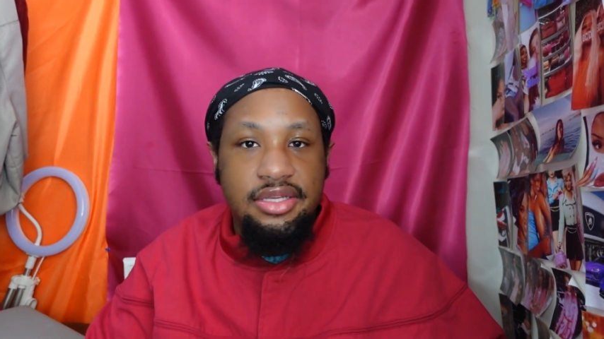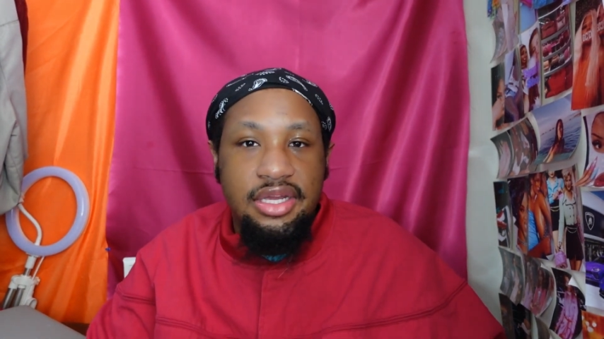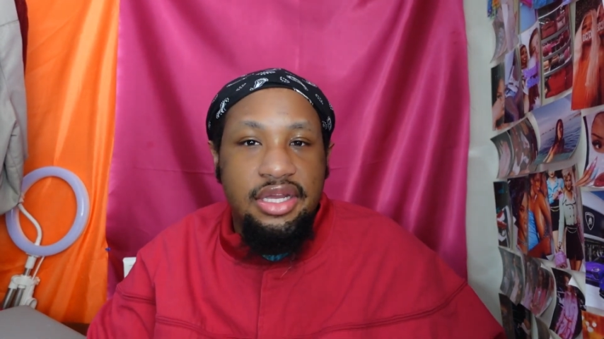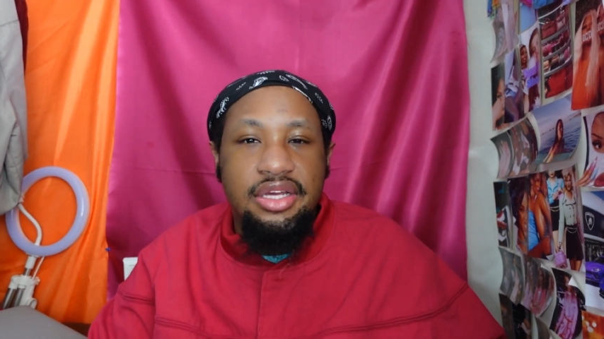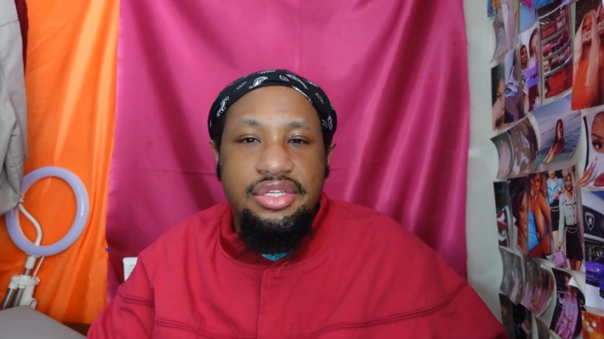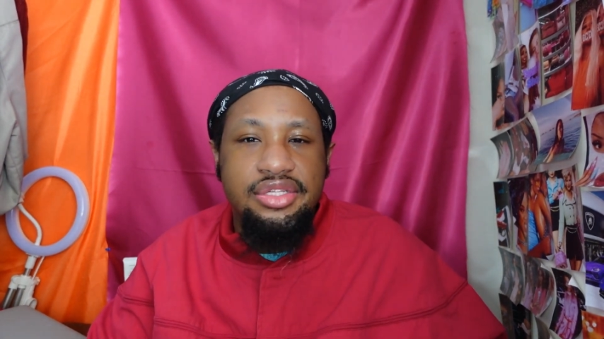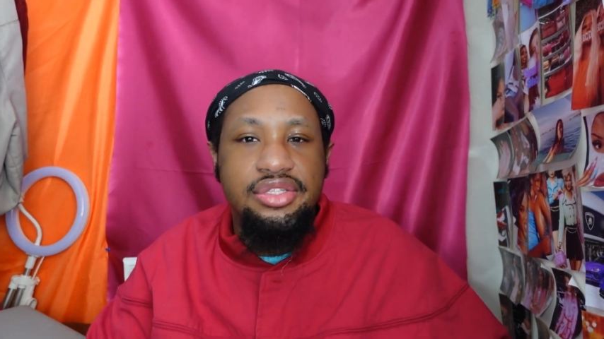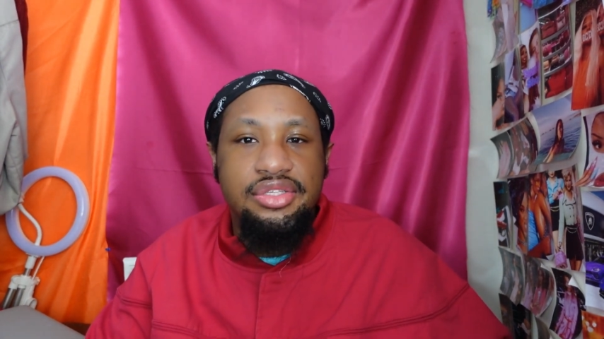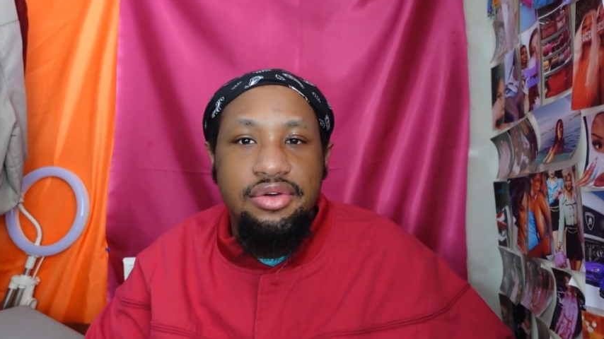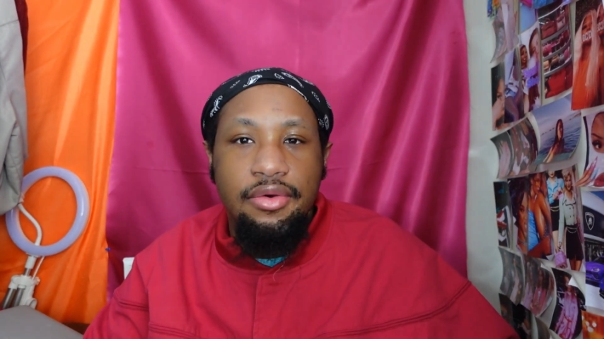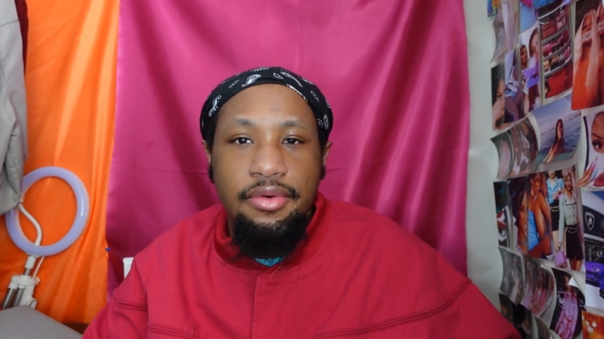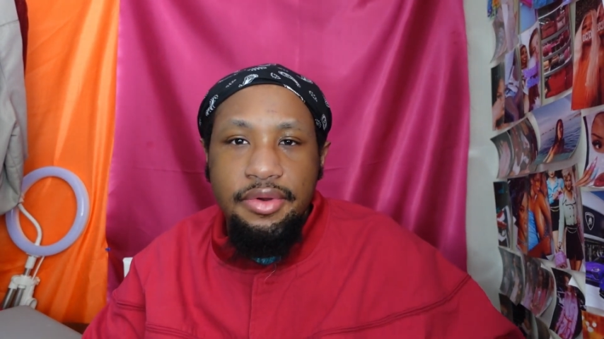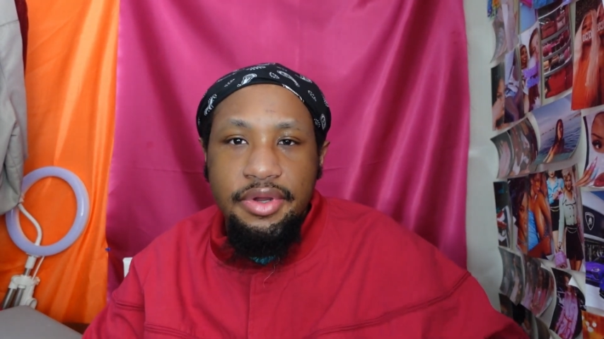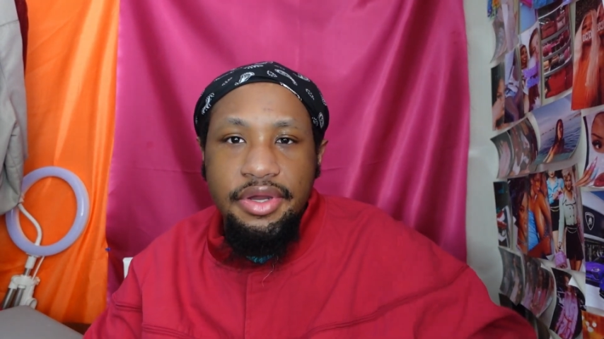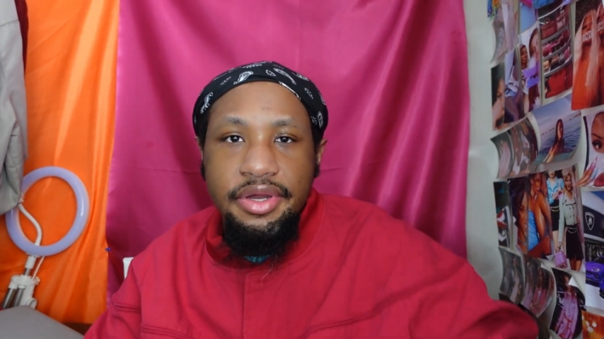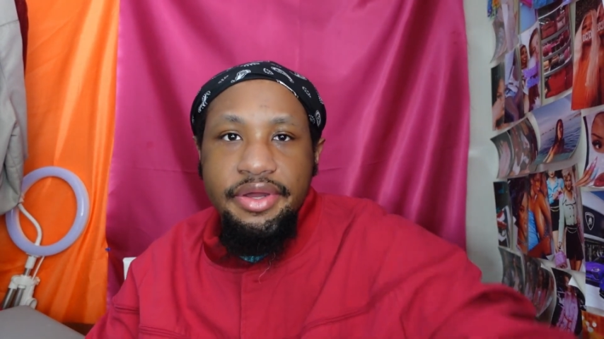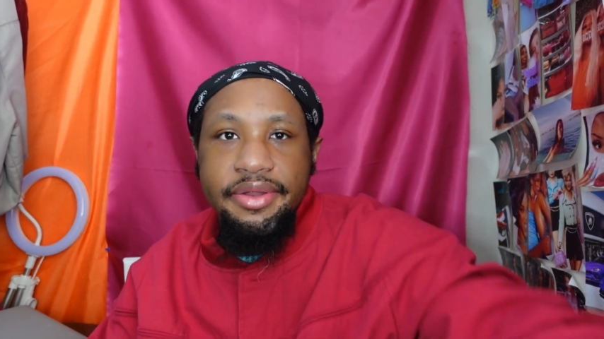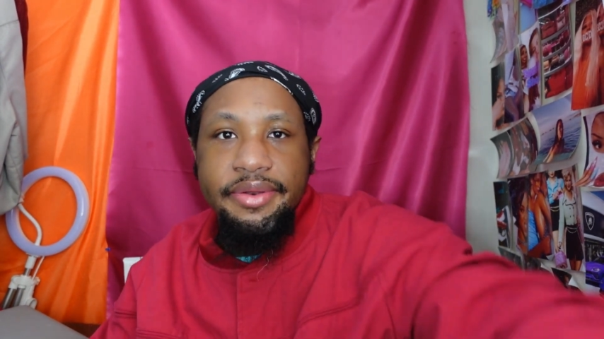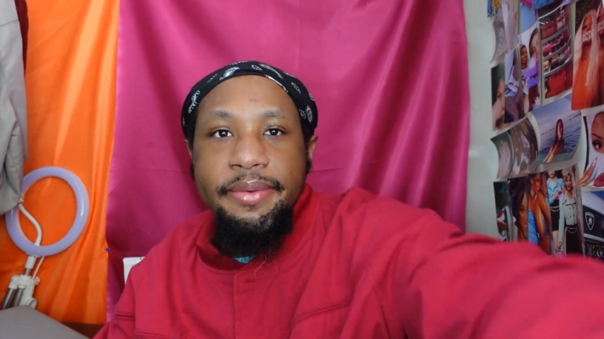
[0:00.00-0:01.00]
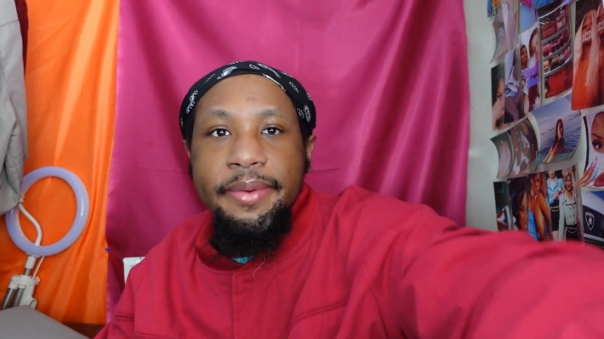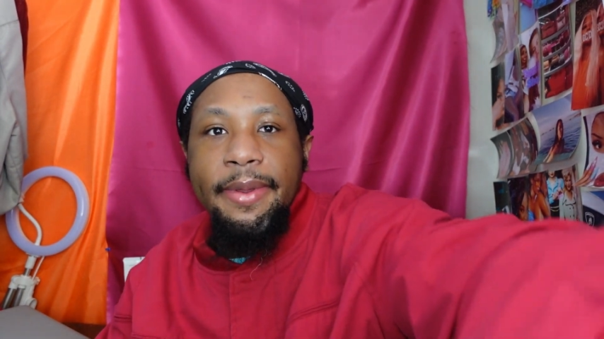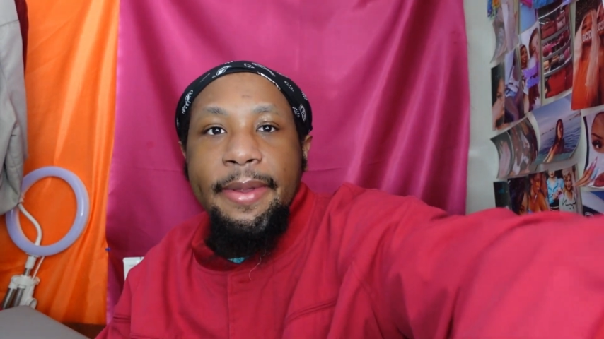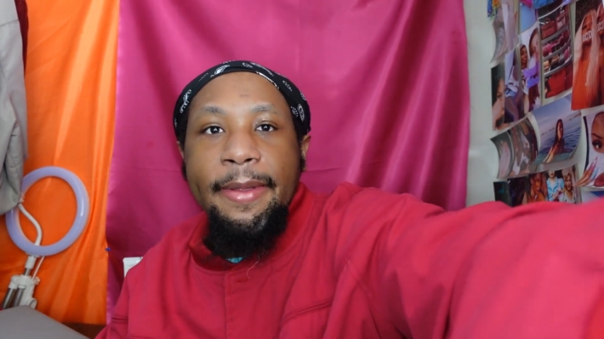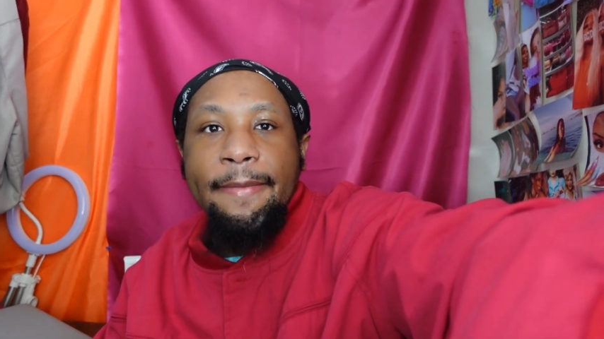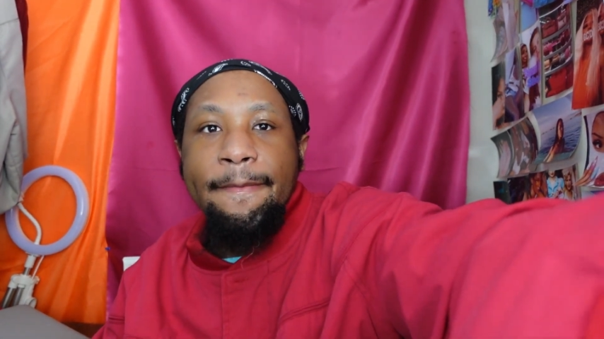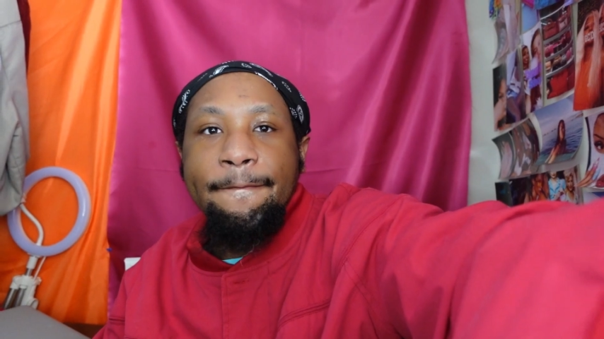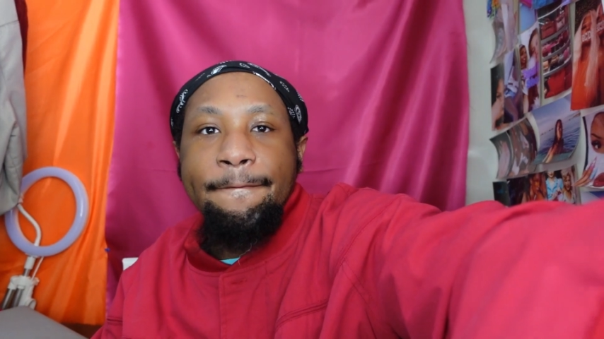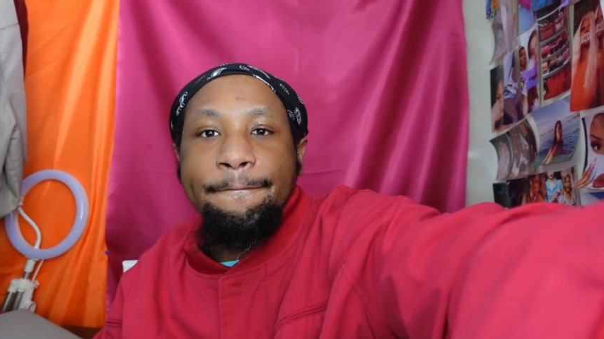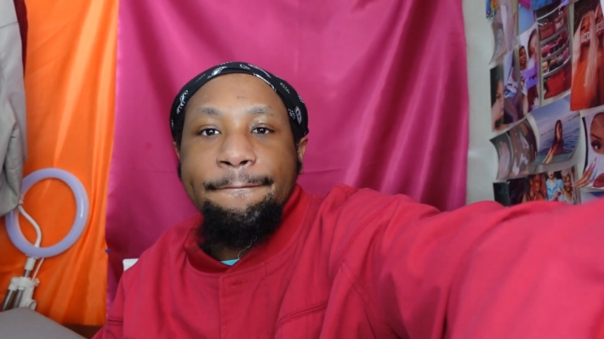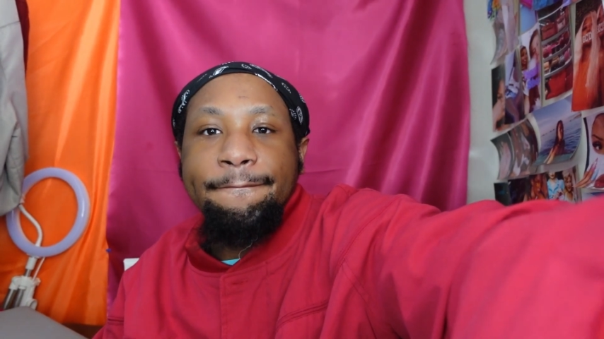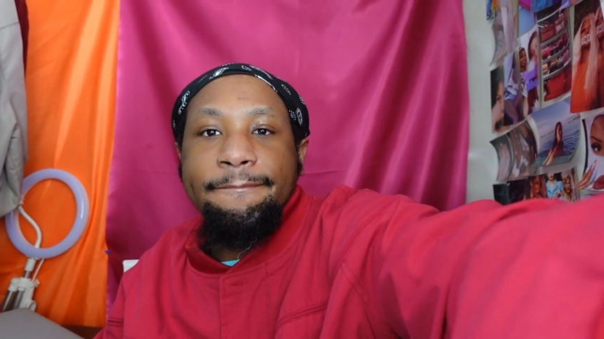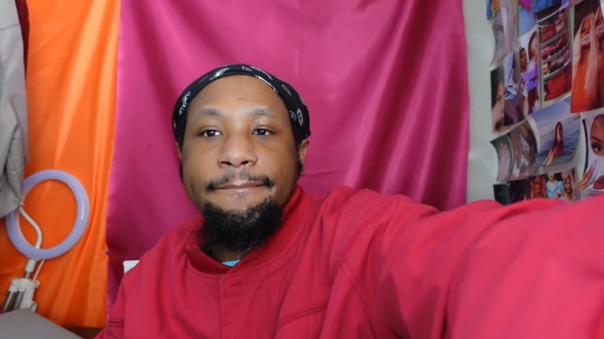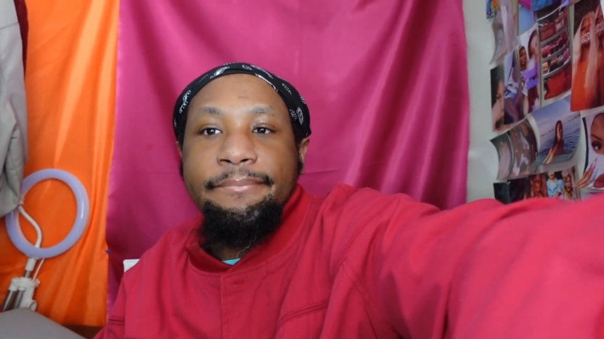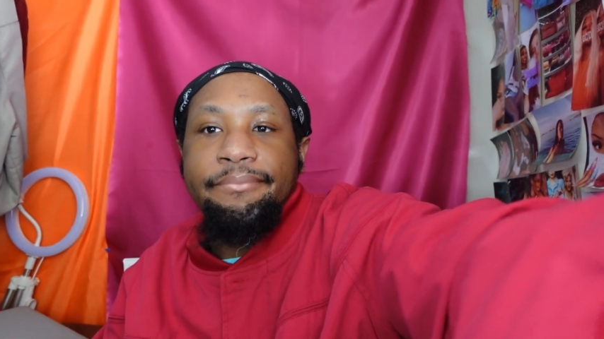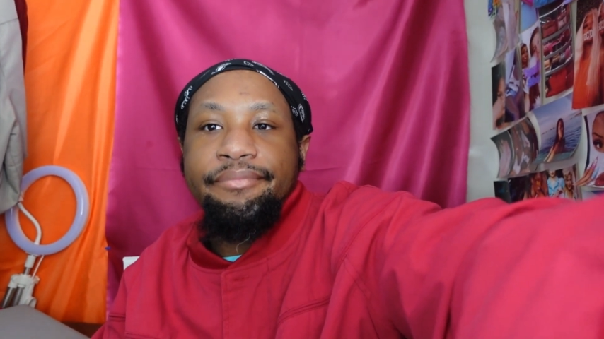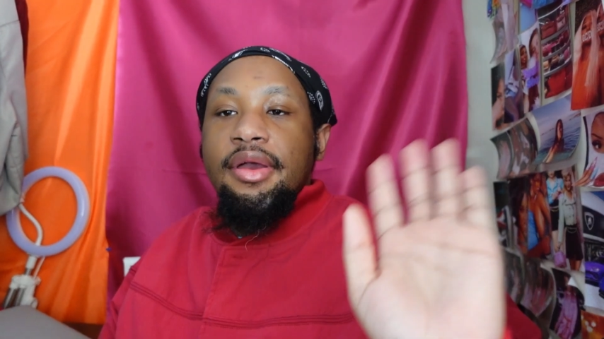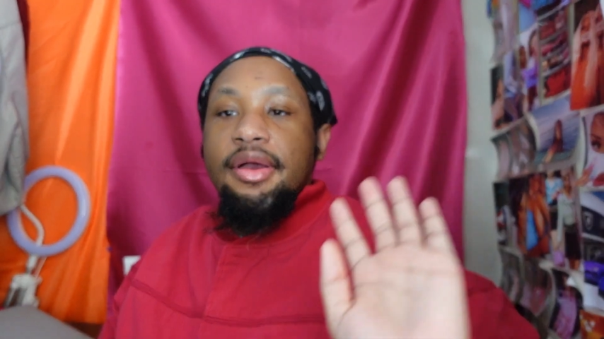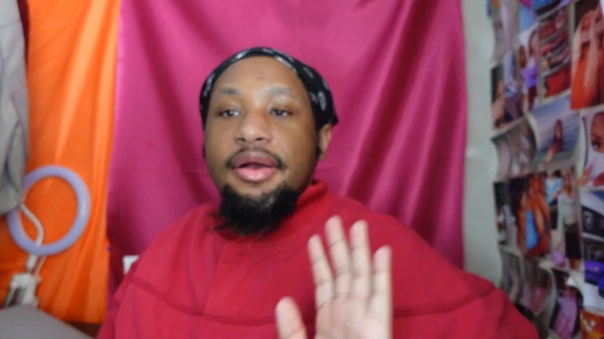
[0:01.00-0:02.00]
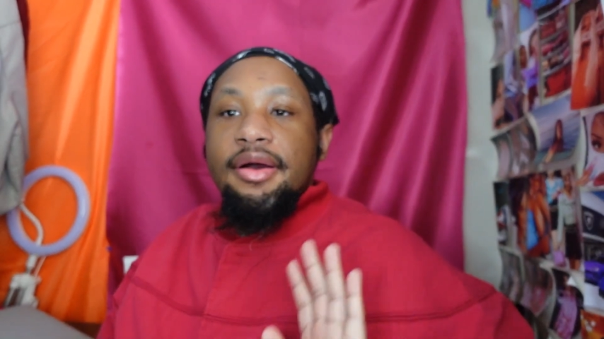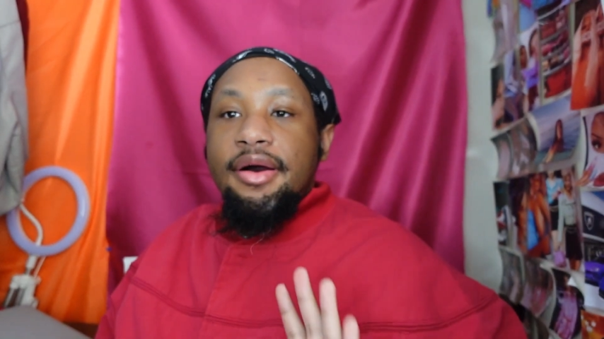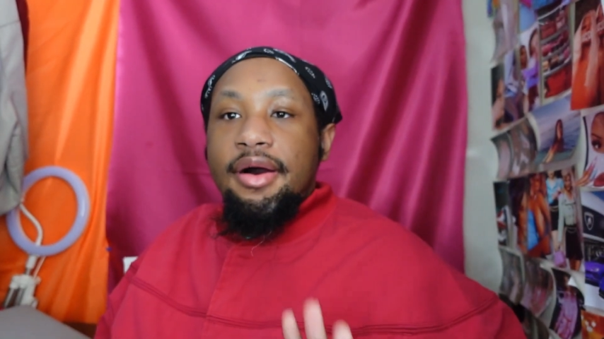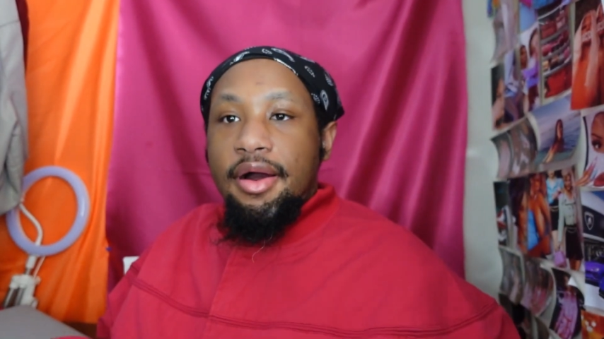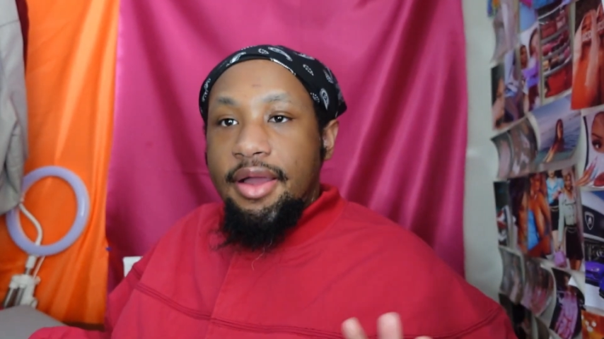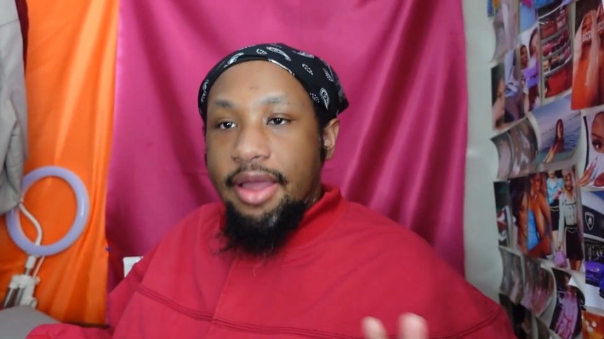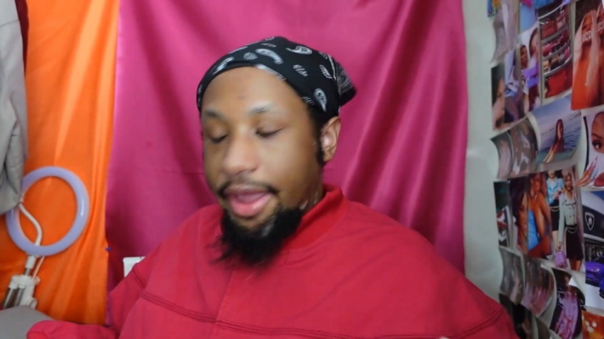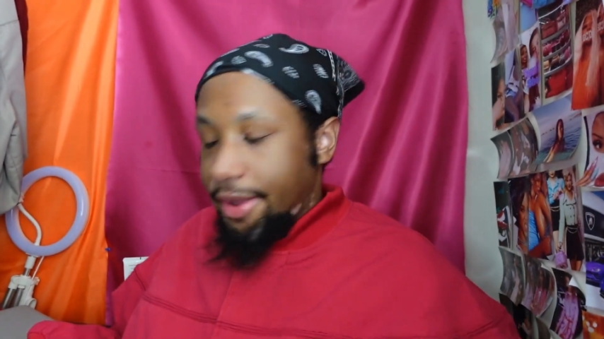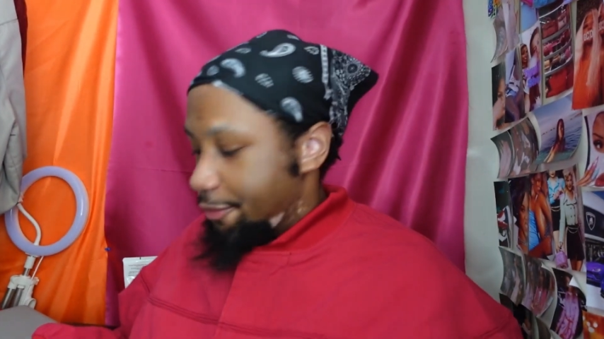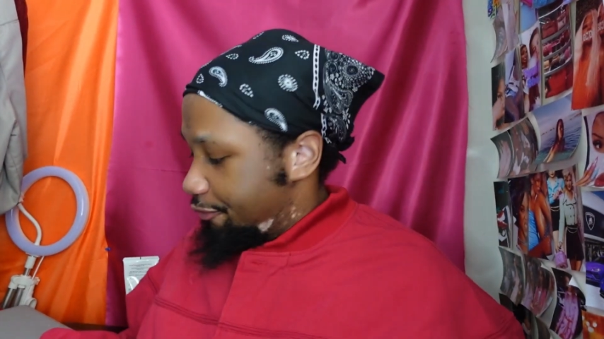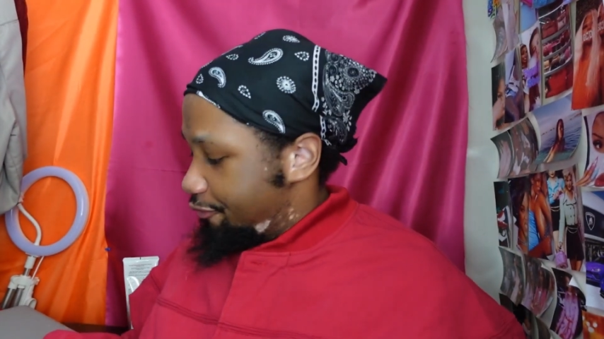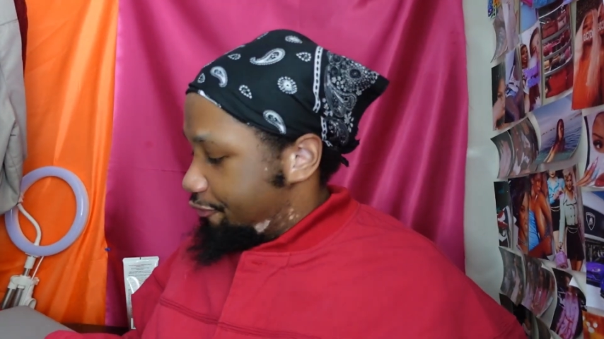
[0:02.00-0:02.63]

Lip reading: Like, it's so good. Okay.